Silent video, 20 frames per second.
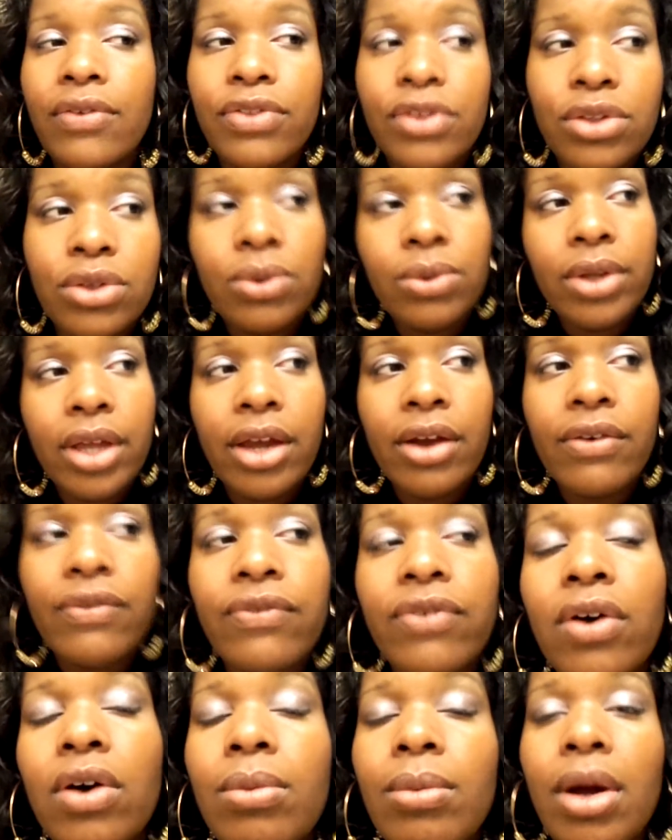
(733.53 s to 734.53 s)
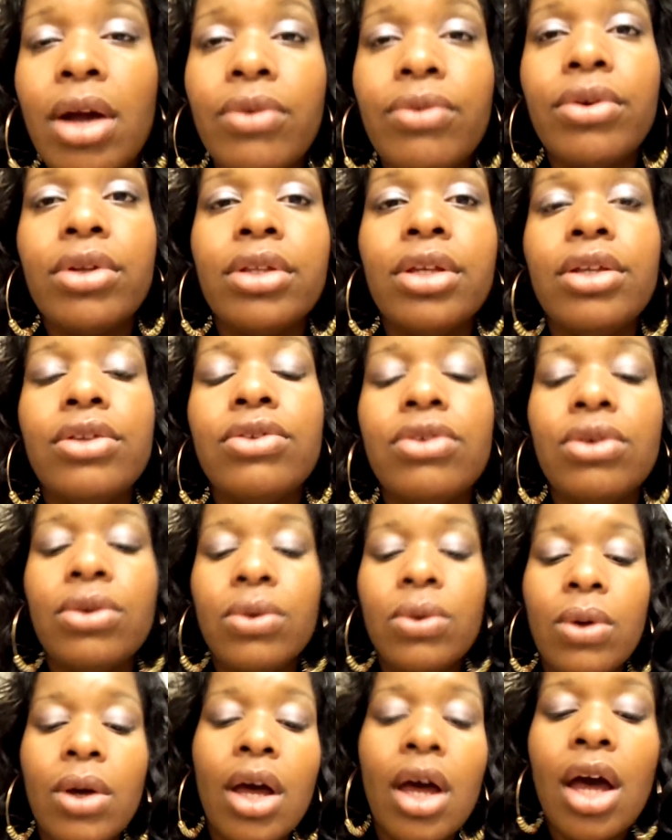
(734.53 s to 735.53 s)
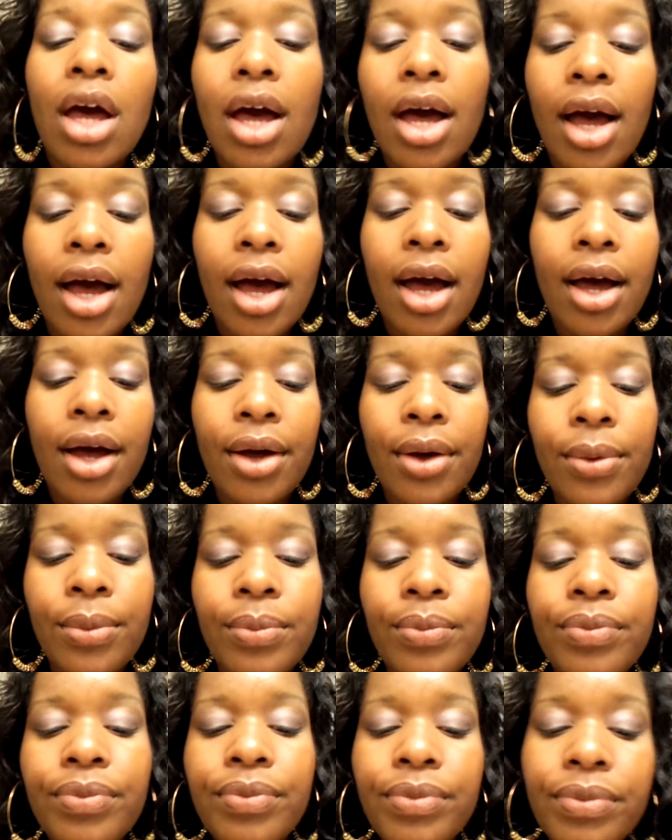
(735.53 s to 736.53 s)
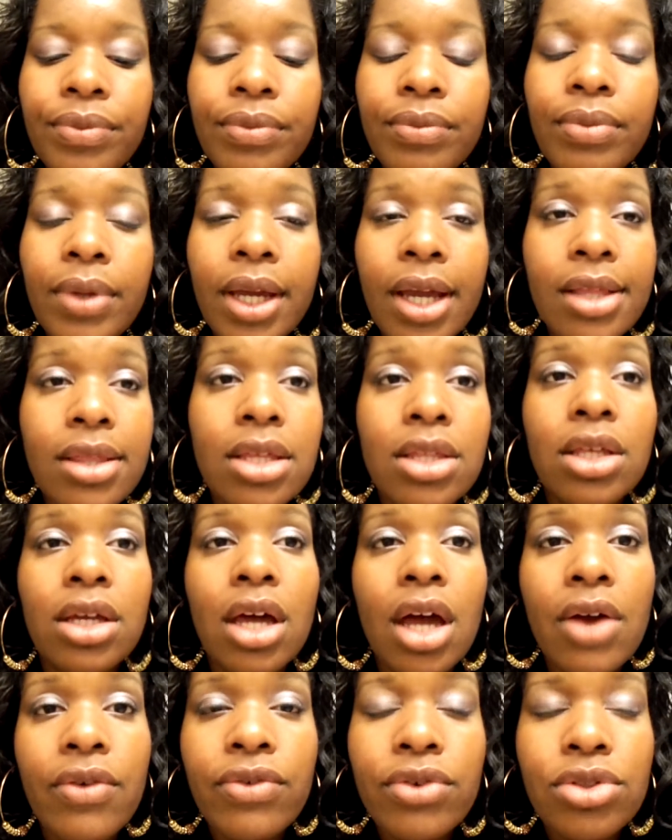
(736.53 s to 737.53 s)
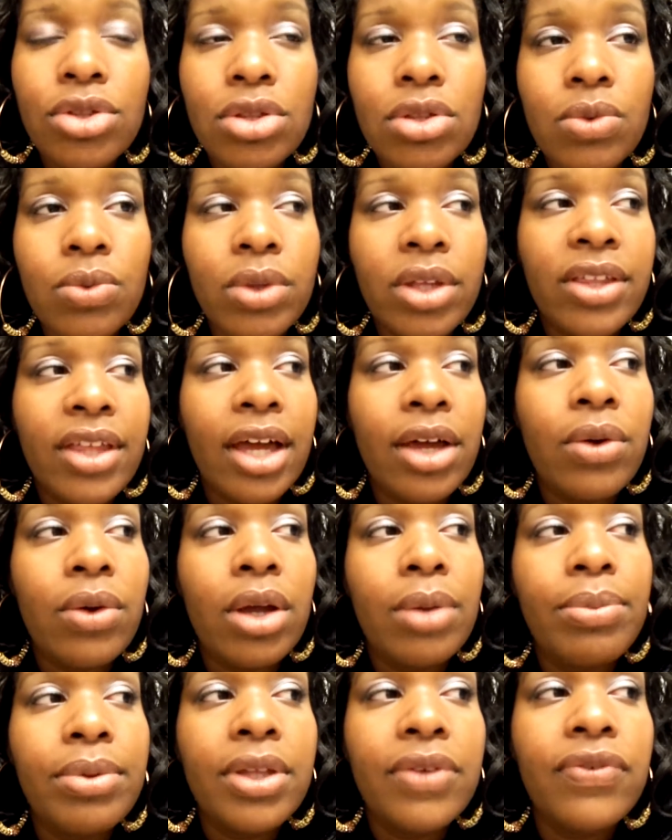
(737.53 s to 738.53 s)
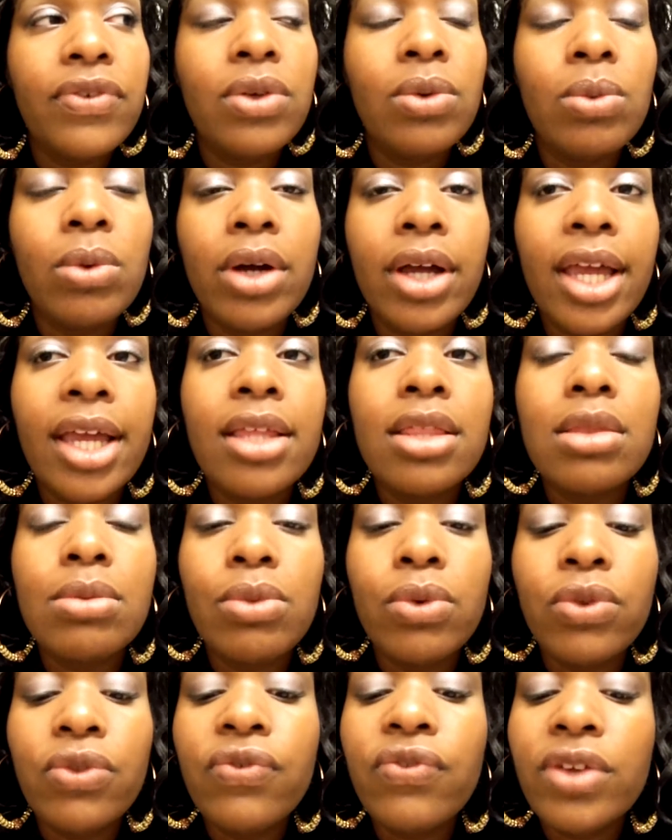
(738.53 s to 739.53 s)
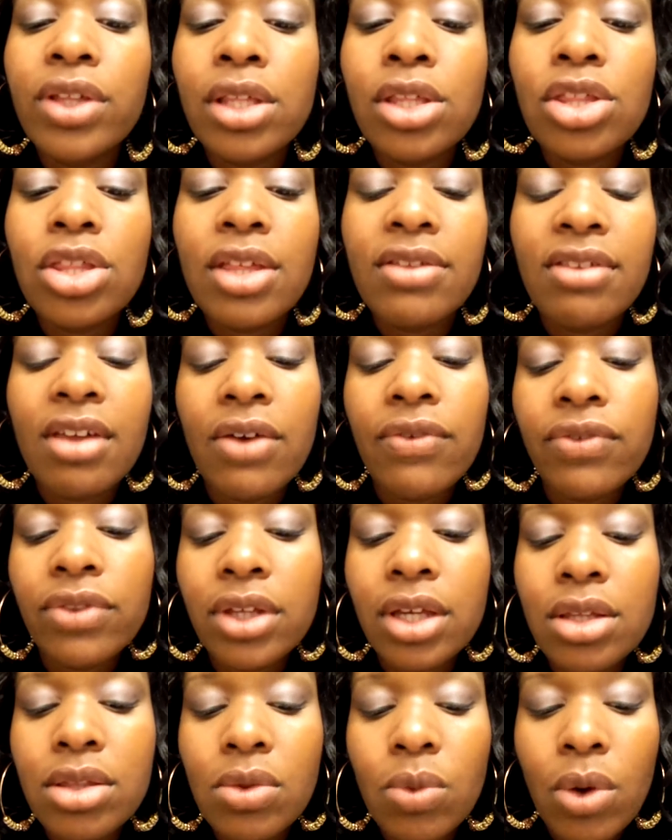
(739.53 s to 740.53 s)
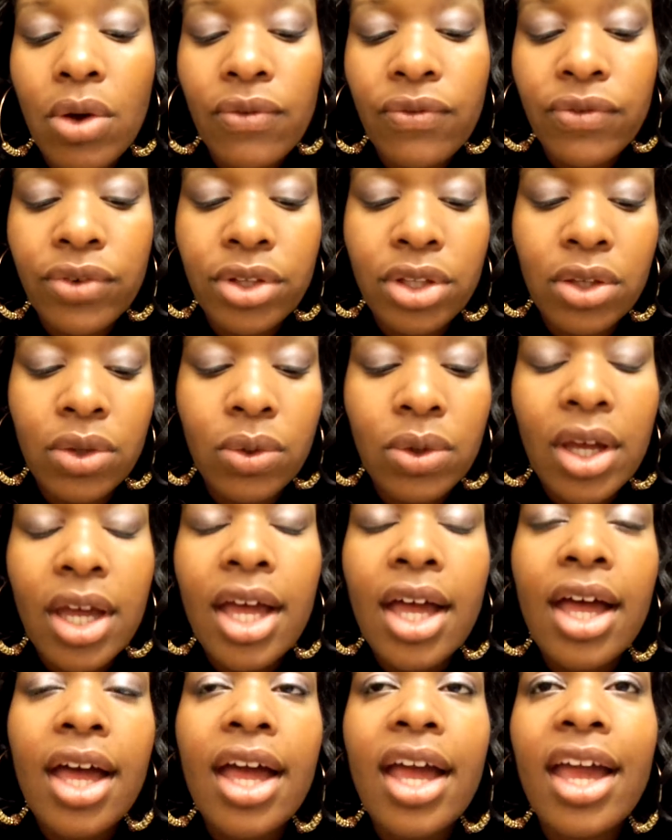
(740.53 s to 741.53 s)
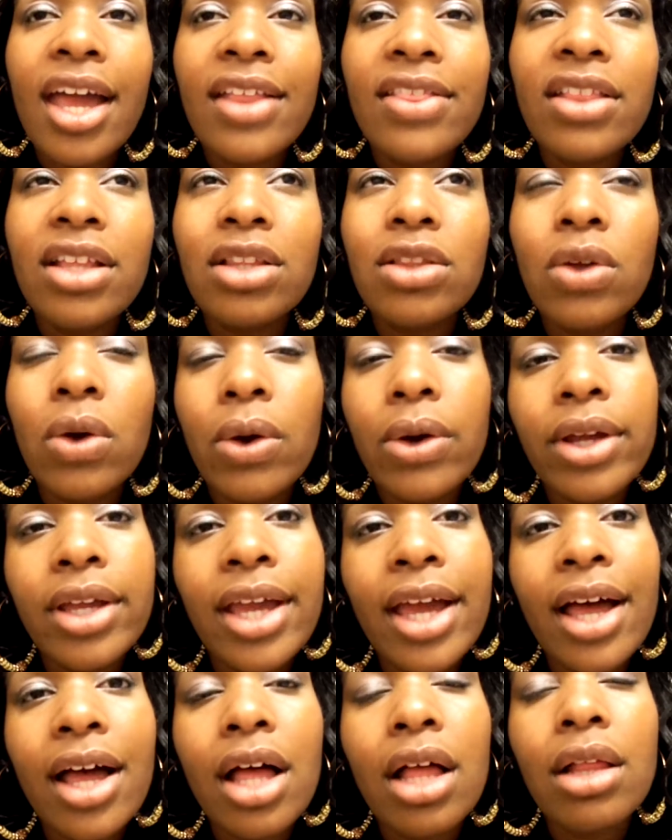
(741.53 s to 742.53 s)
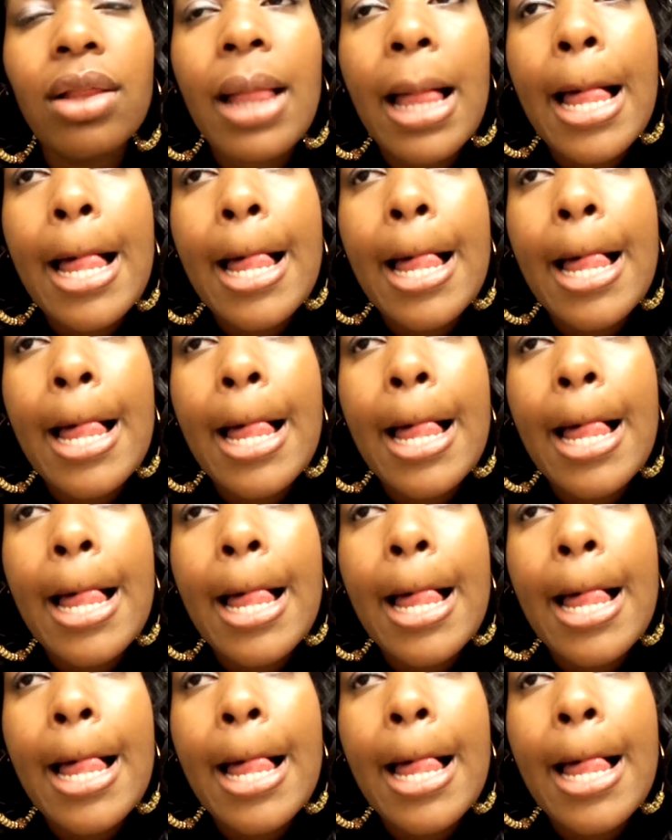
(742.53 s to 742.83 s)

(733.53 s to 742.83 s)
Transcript: the Nude Airfoam, I really do. Like I said, the coverage isn't really that great, but if you want a smooth finish, that definitely is the one for you. And the L'Oreal